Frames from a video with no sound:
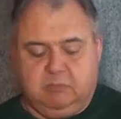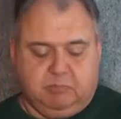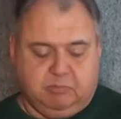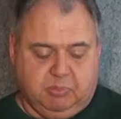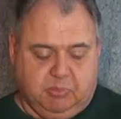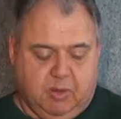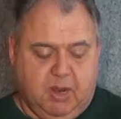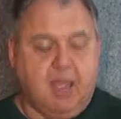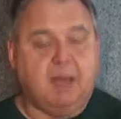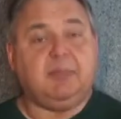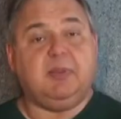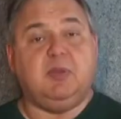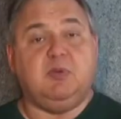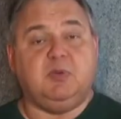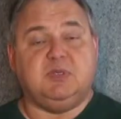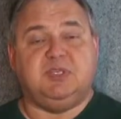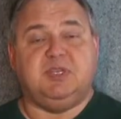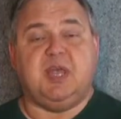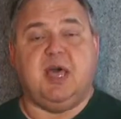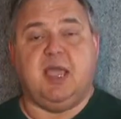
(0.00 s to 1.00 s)
Probably
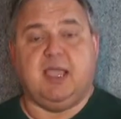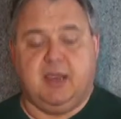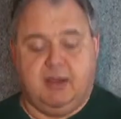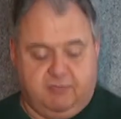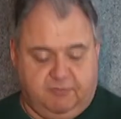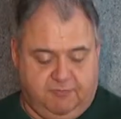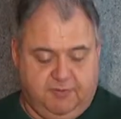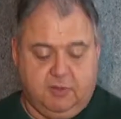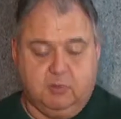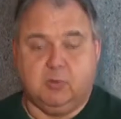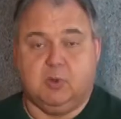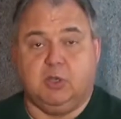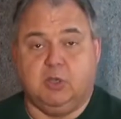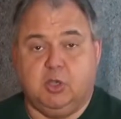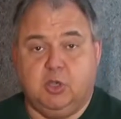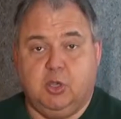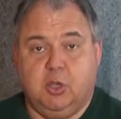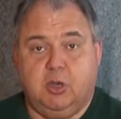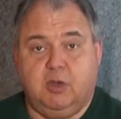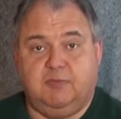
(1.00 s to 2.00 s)
was not going to feel real
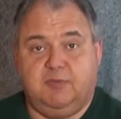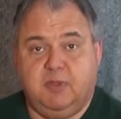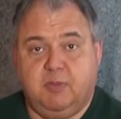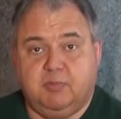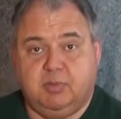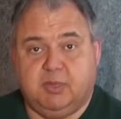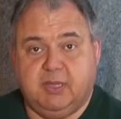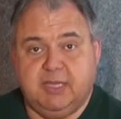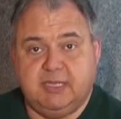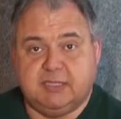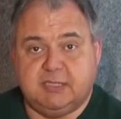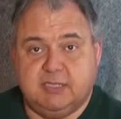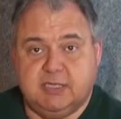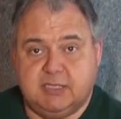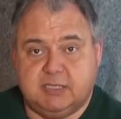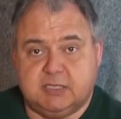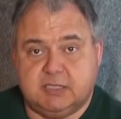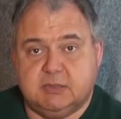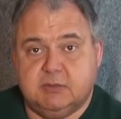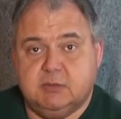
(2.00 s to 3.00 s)
good if you place
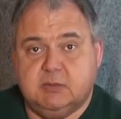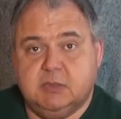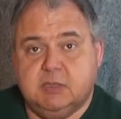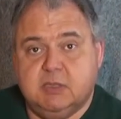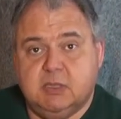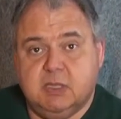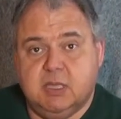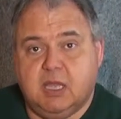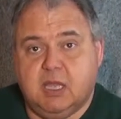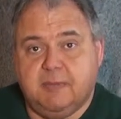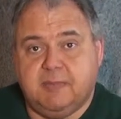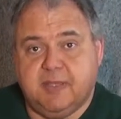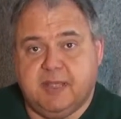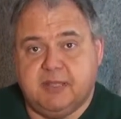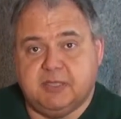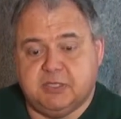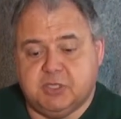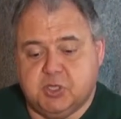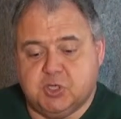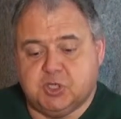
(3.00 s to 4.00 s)
this up
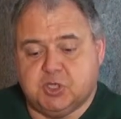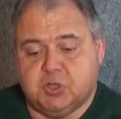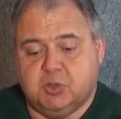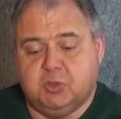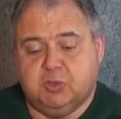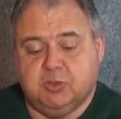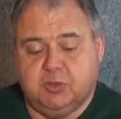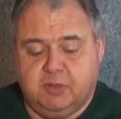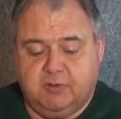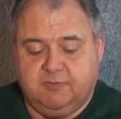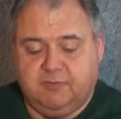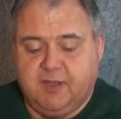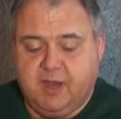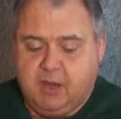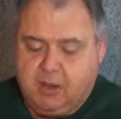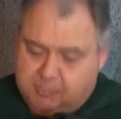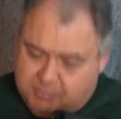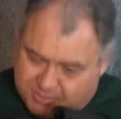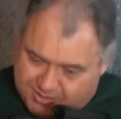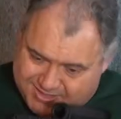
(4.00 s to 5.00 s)
against your shoulder and
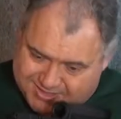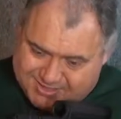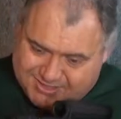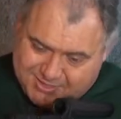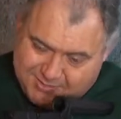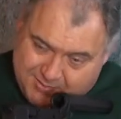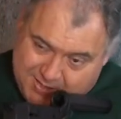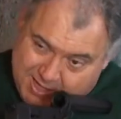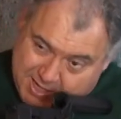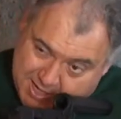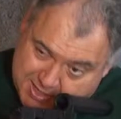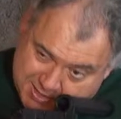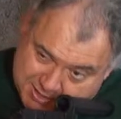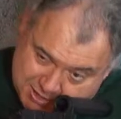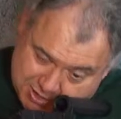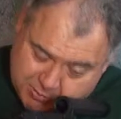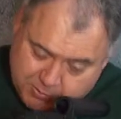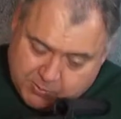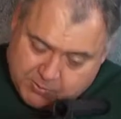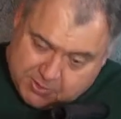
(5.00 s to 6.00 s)
fire it. Plus, to be honest,
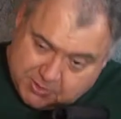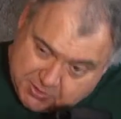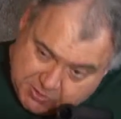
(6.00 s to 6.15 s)
you're really